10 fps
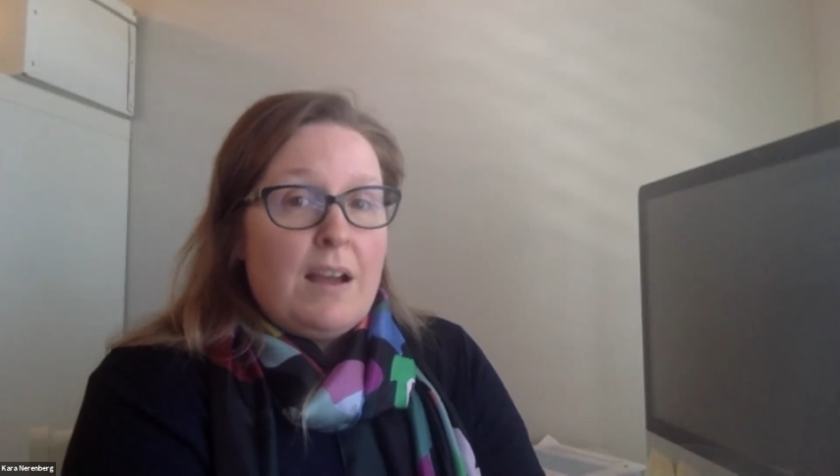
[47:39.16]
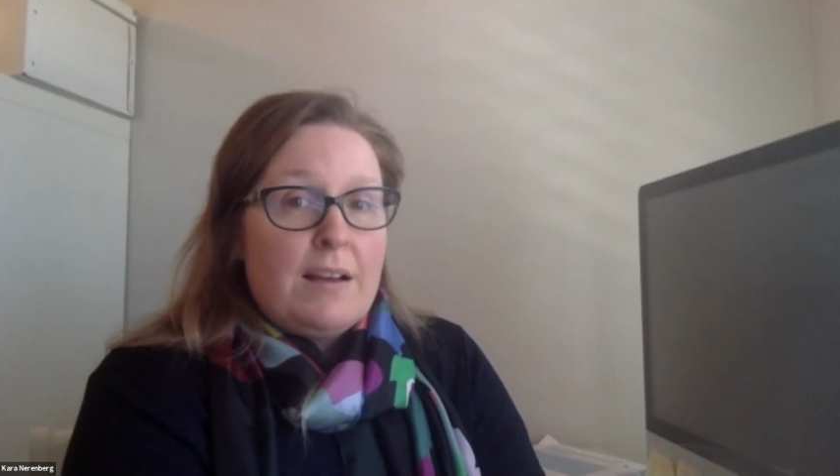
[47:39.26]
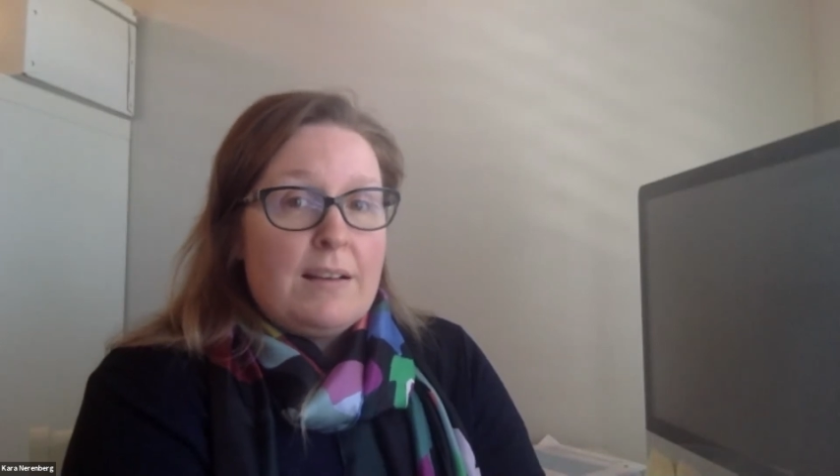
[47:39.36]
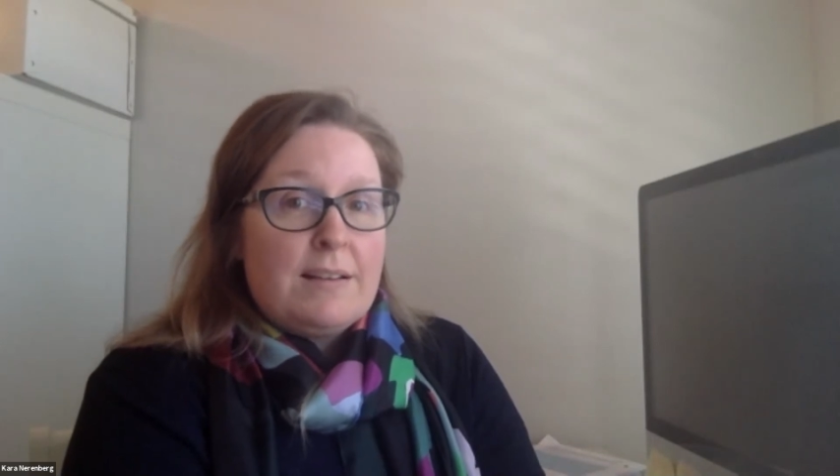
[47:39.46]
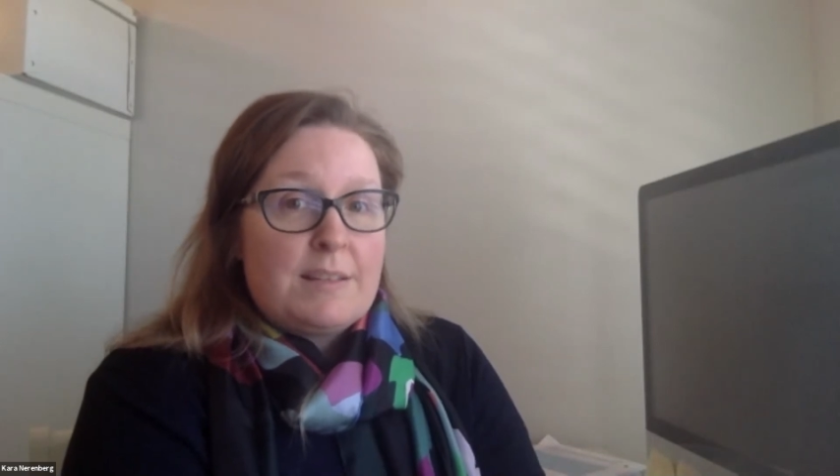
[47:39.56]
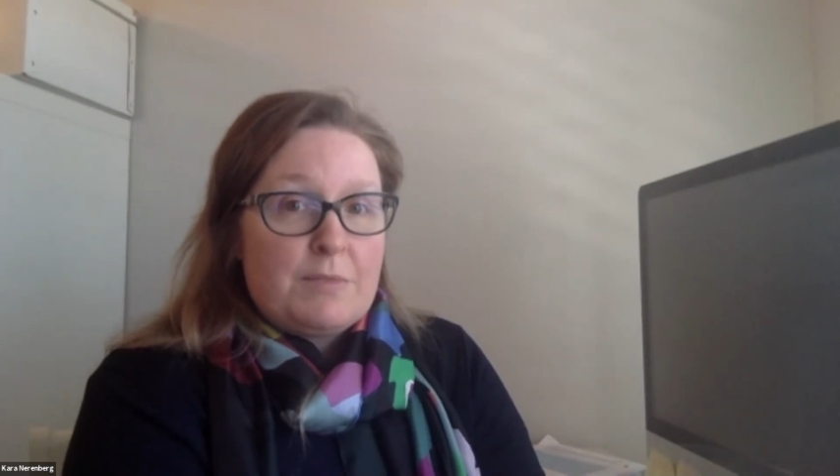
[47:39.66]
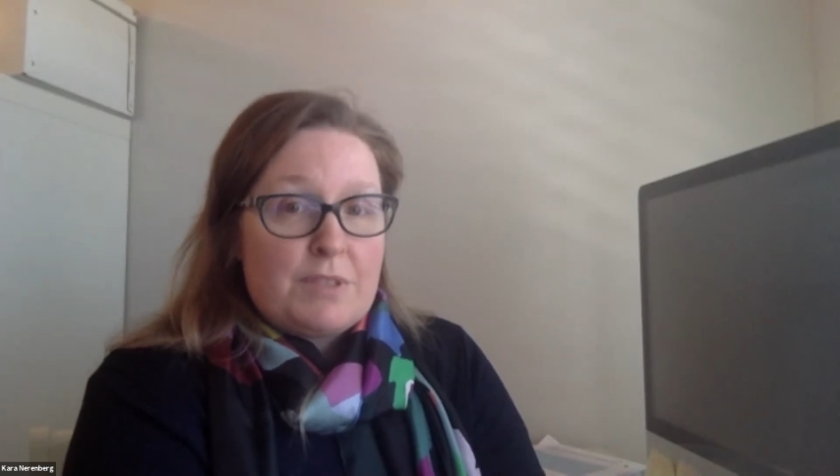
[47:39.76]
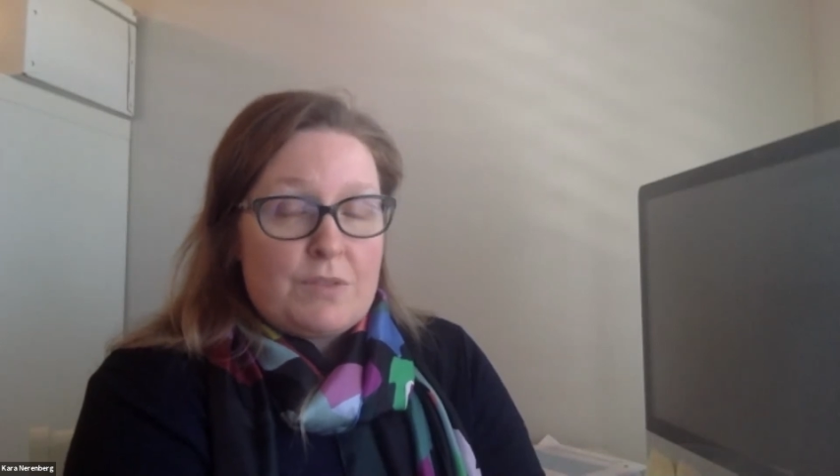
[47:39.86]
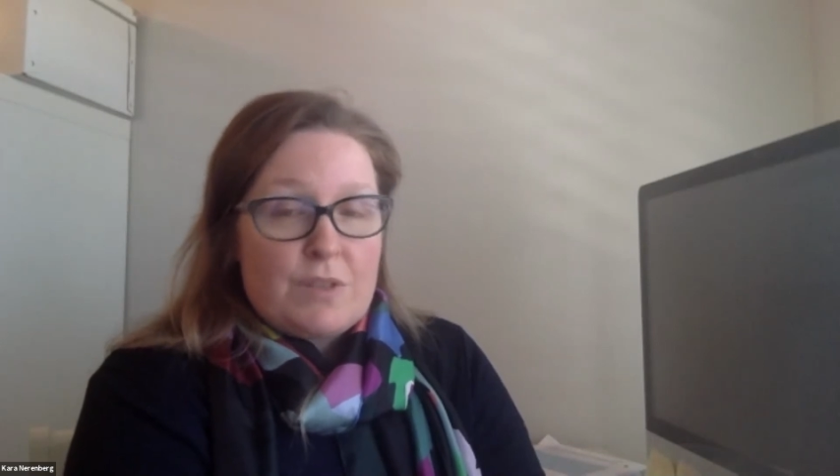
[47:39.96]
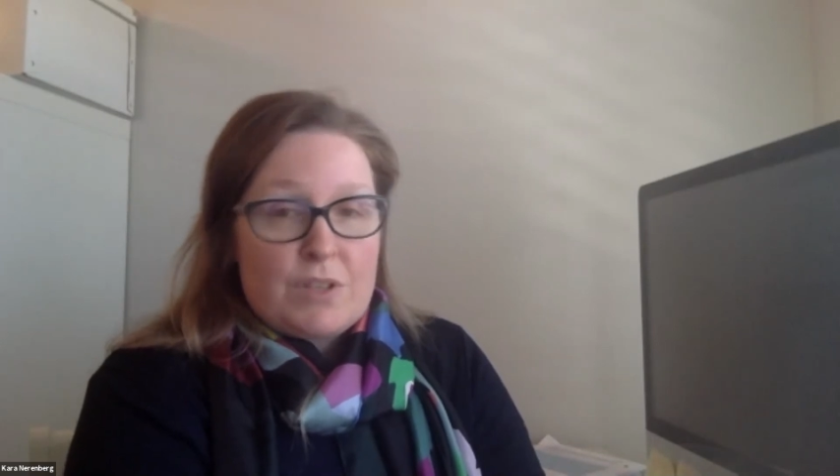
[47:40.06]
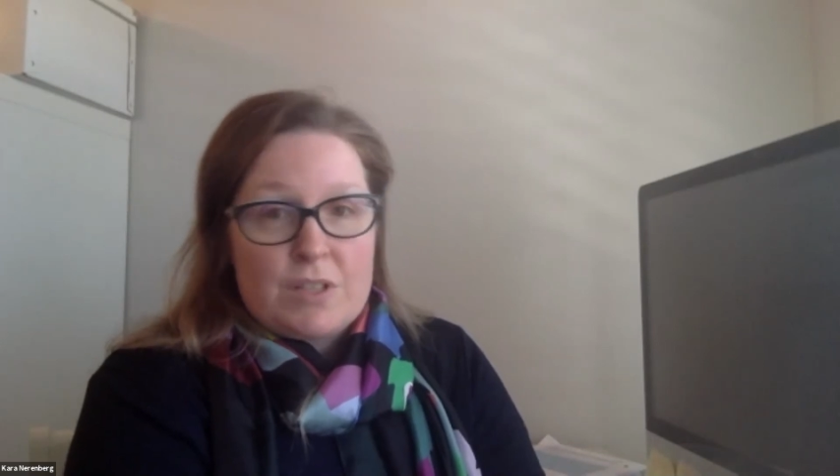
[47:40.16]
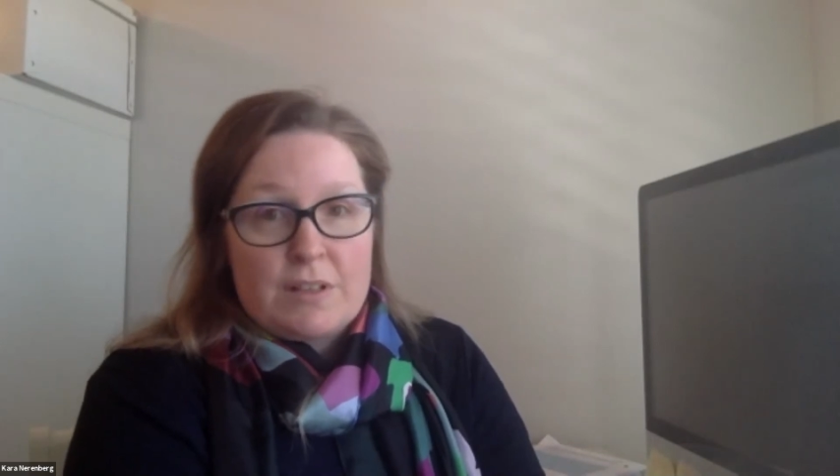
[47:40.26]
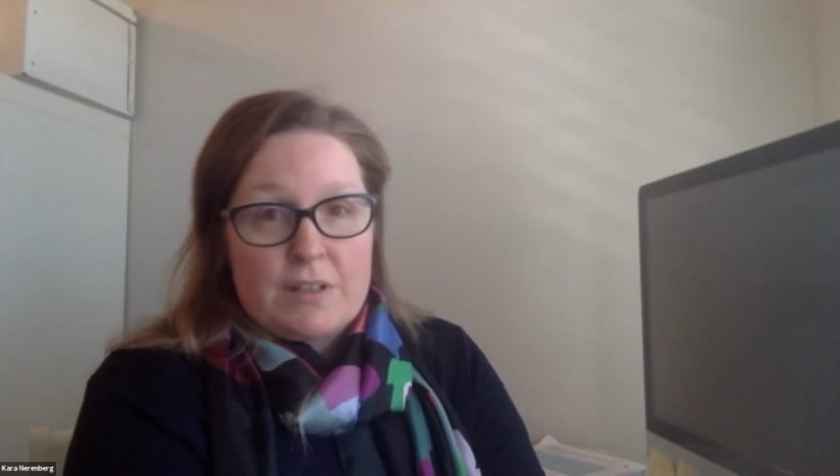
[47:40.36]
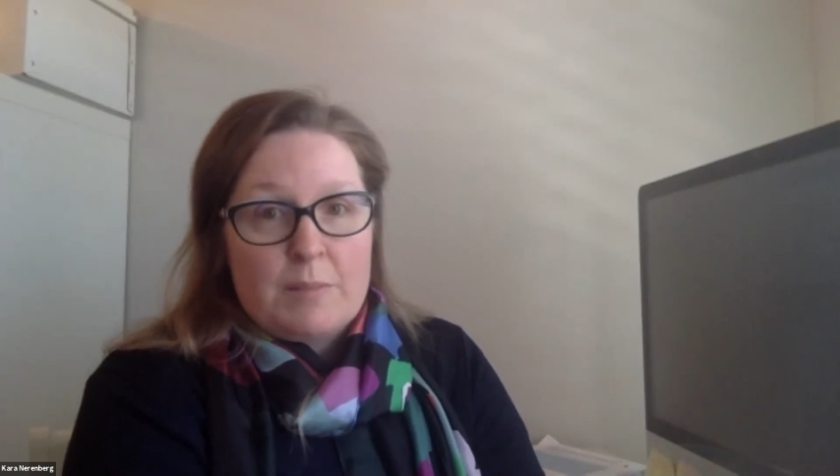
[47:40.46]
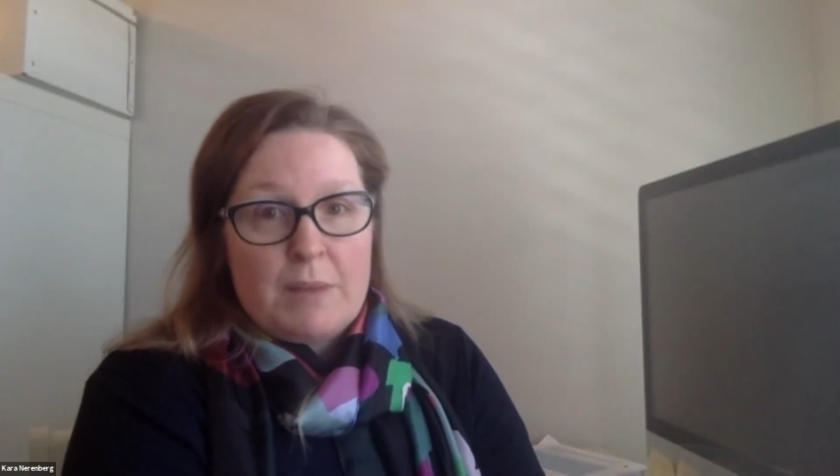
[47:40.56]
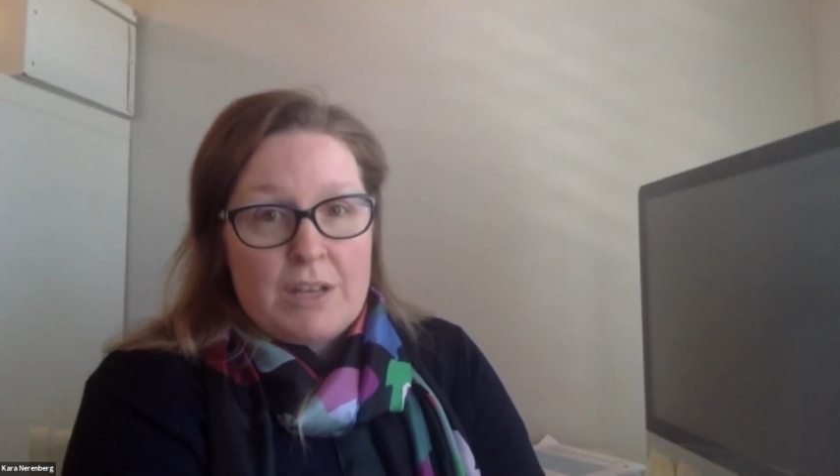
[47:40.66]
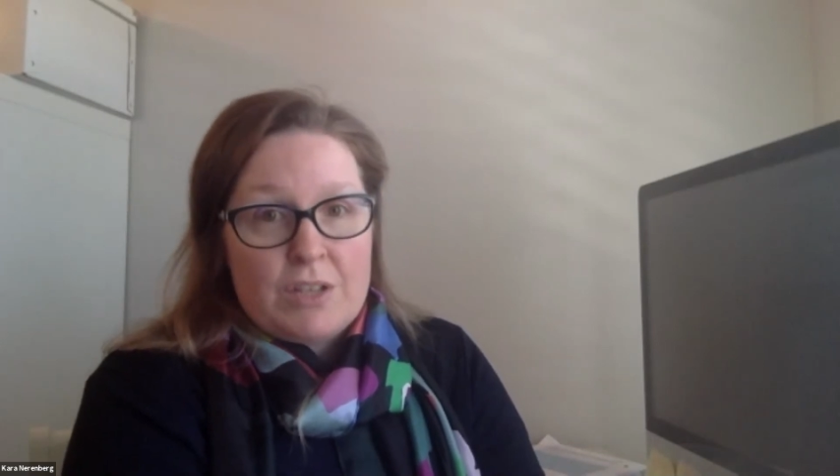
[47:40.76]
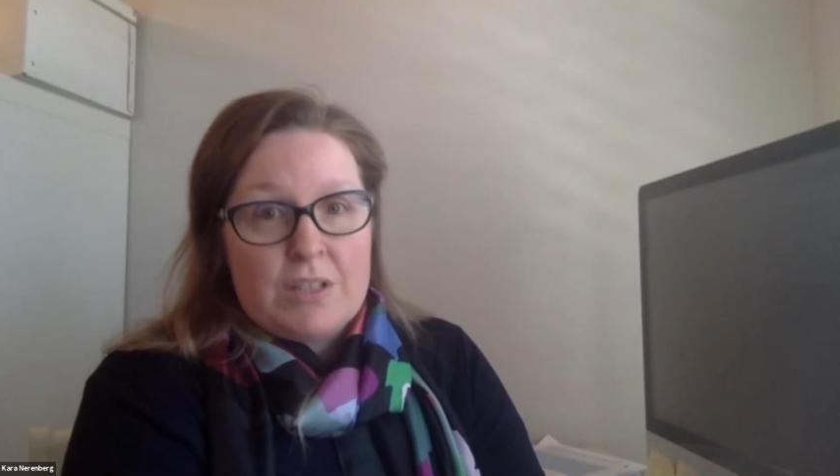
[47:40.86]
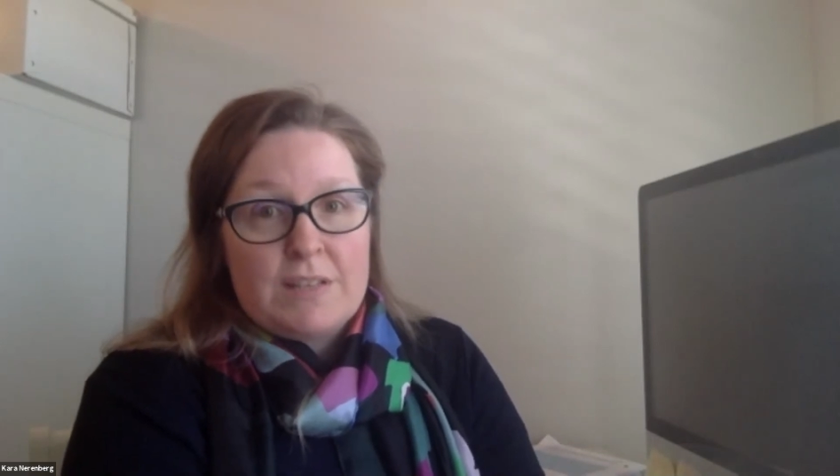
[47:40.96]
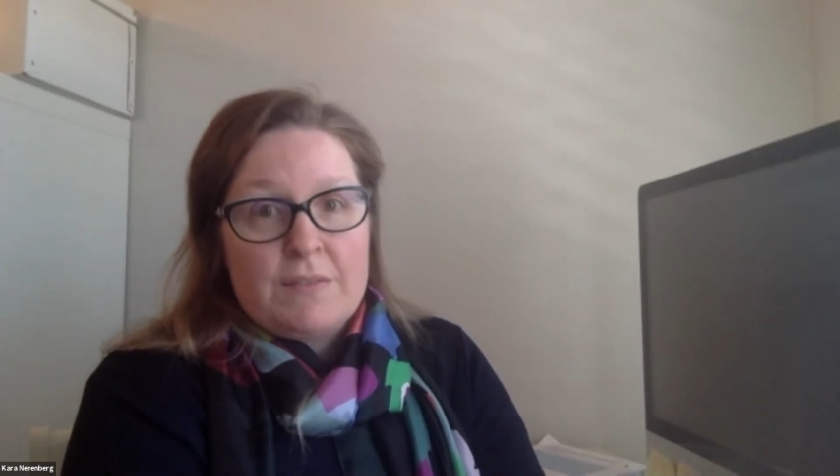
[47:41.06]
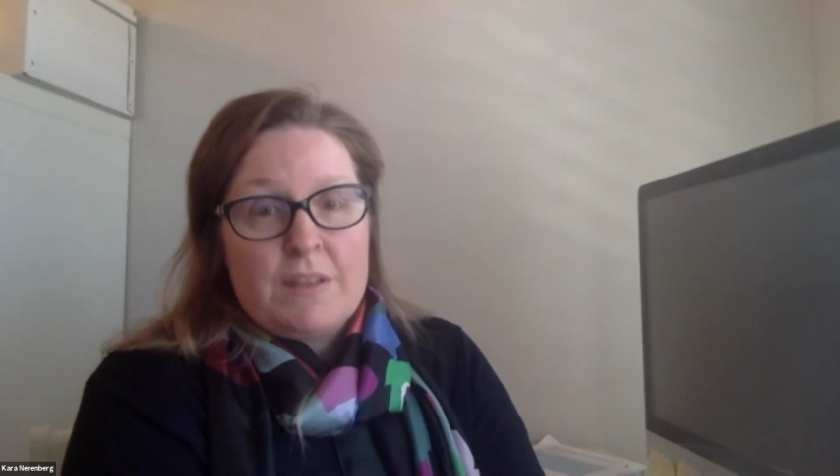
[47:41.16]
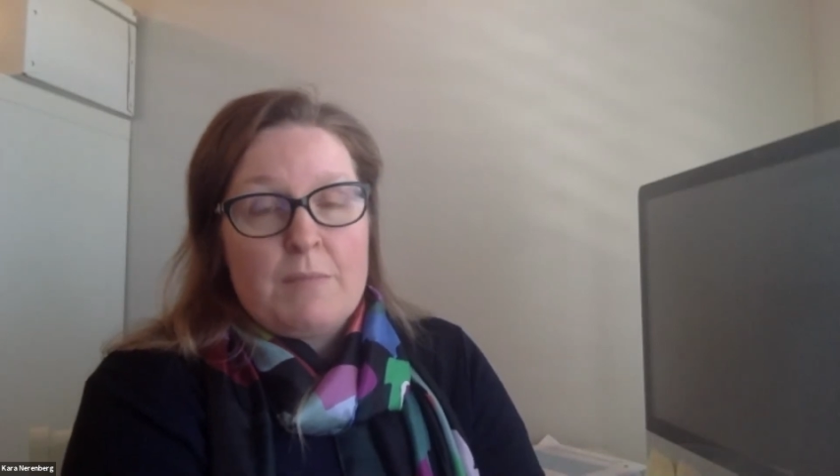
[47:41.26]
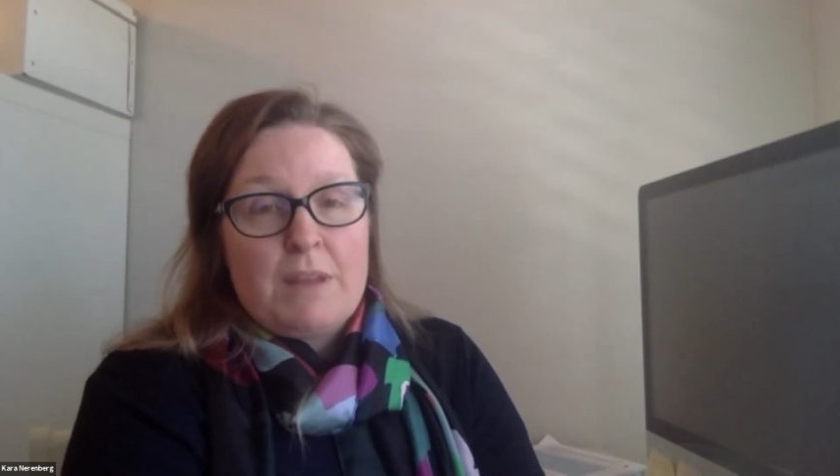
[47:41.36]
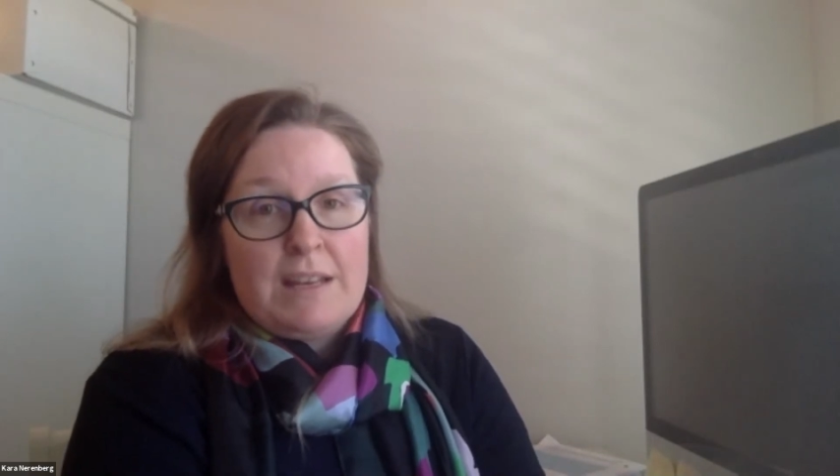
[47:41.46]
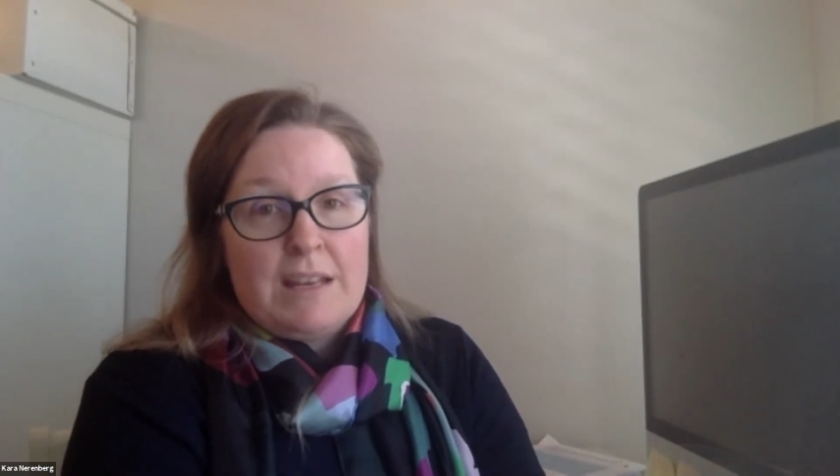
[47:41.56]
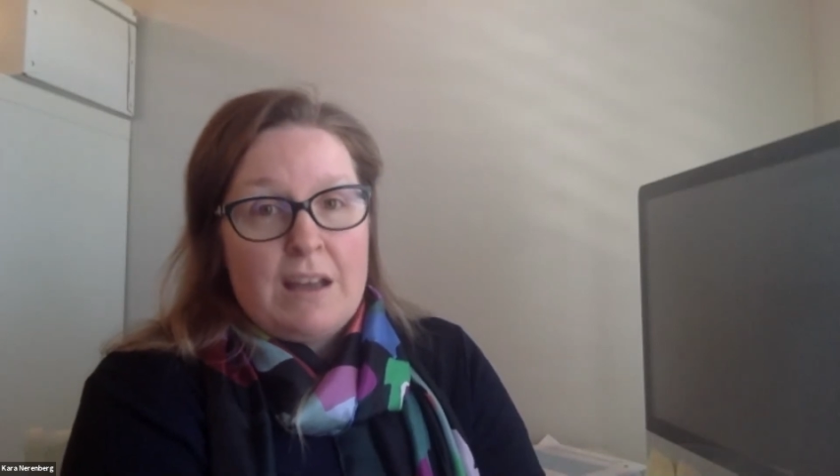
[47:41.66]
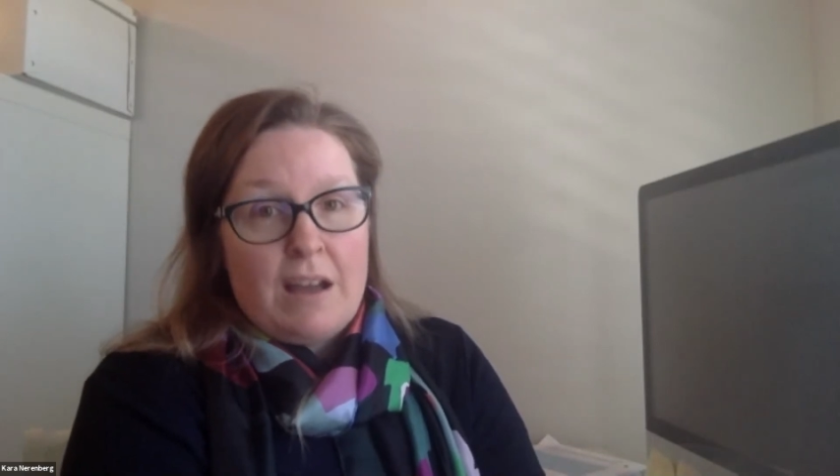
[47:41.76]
some restrictions on the patients if they may need